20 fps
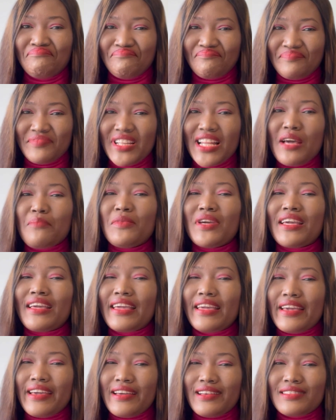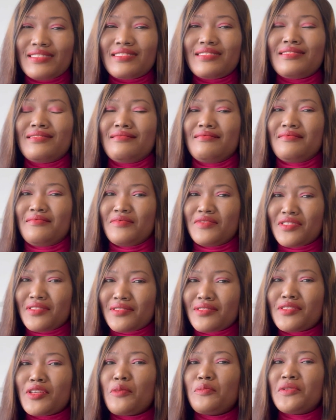Let me guess.
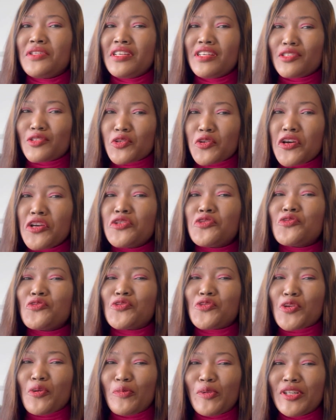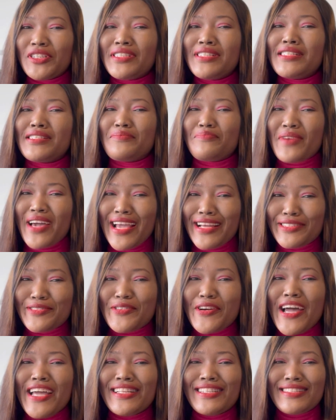Something is going through somebody's mind
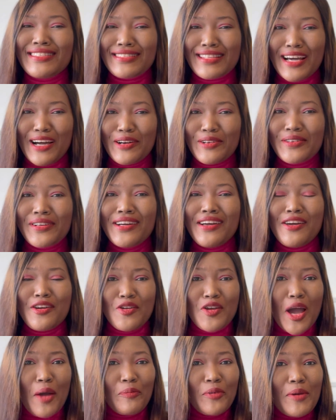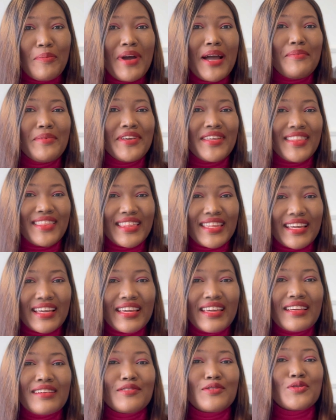right now. You are probably
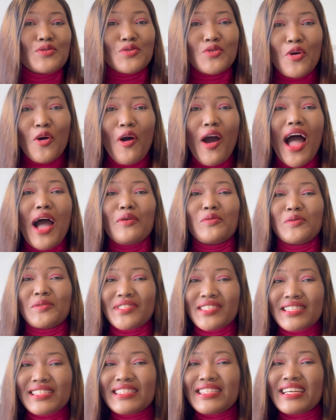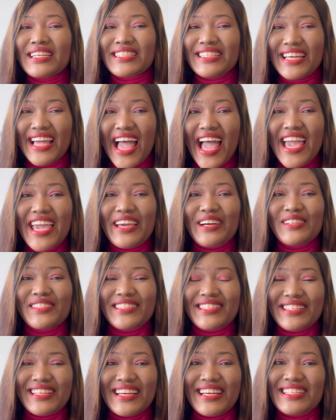thinking, so I will still take the
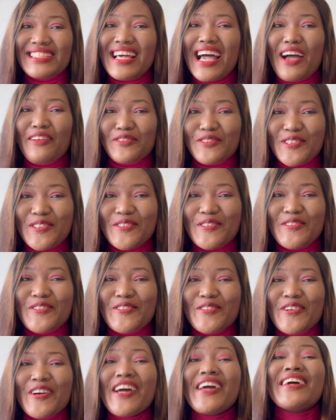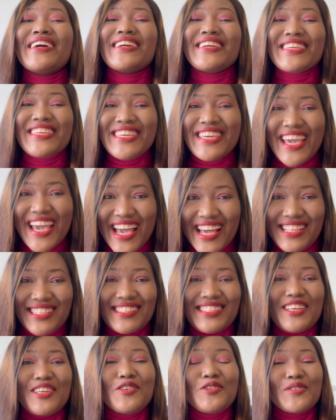IELTS after all.
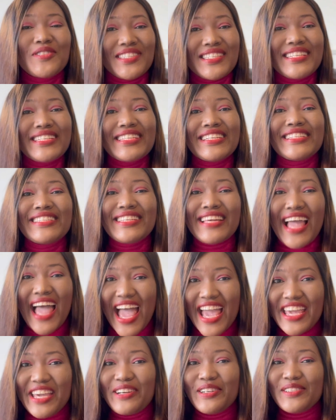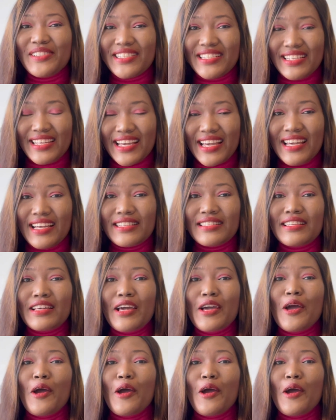Yes, you still need the IELTS.